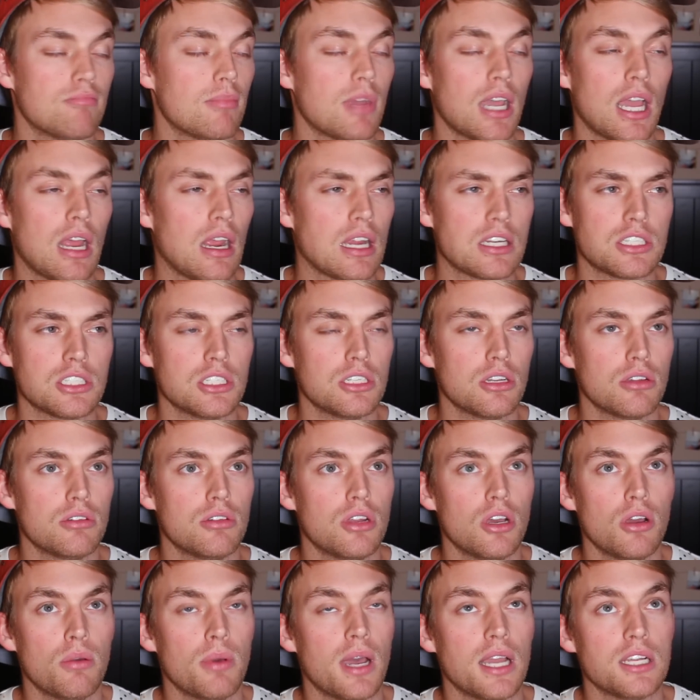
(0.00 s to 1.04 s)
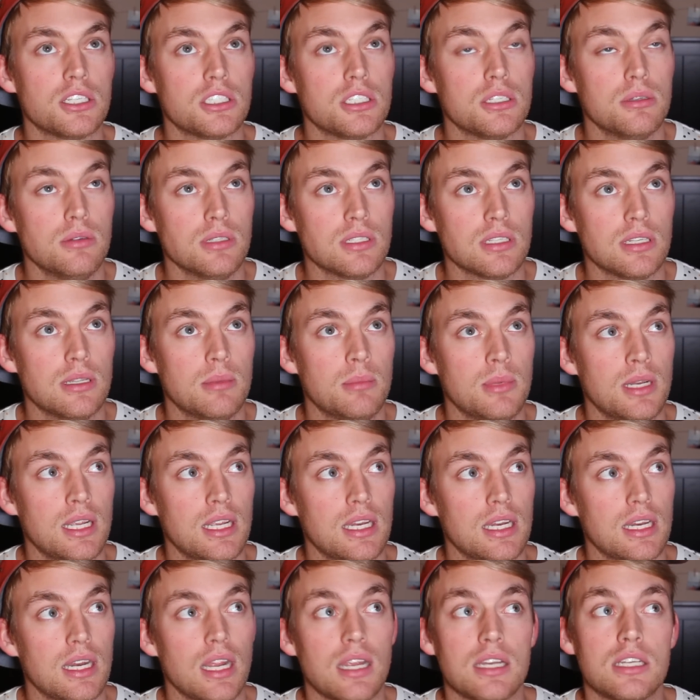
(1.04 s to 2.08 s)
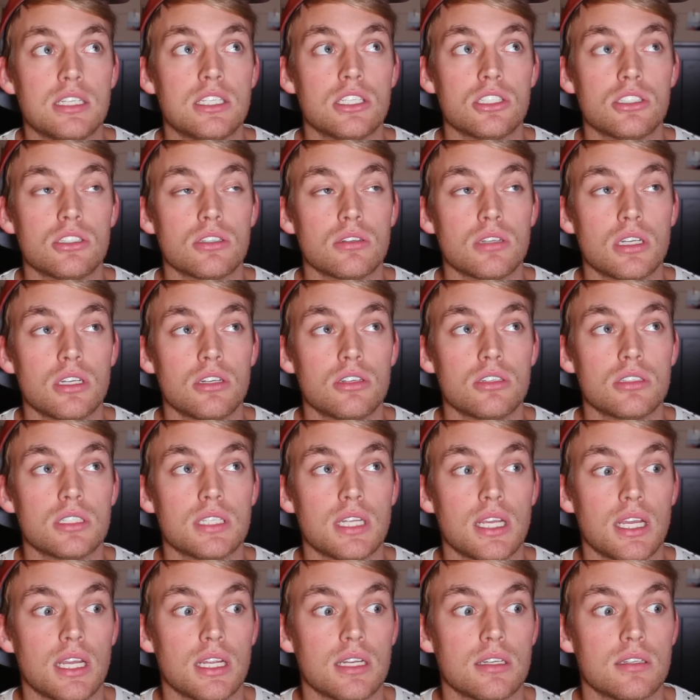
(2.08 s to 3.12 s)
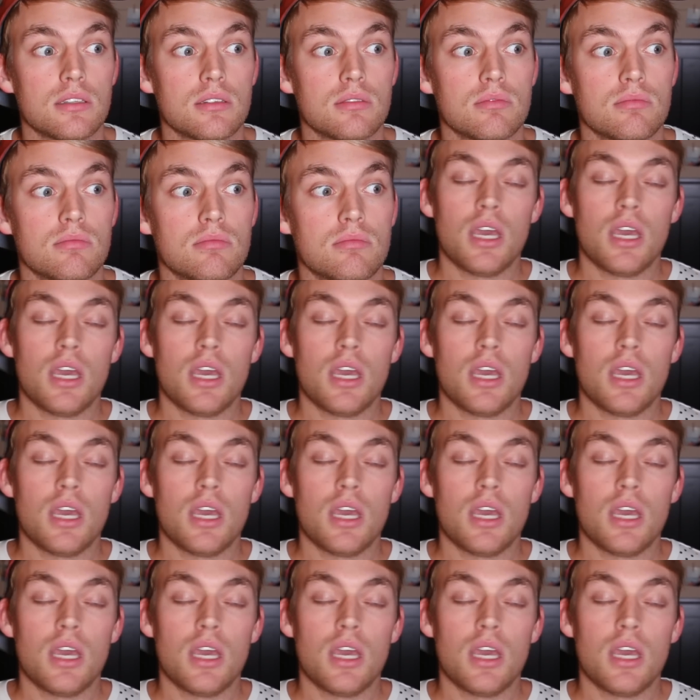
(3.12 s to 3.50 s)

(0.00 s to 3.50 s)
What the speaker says: I actually don't know why she was eliminated. I just don't understand.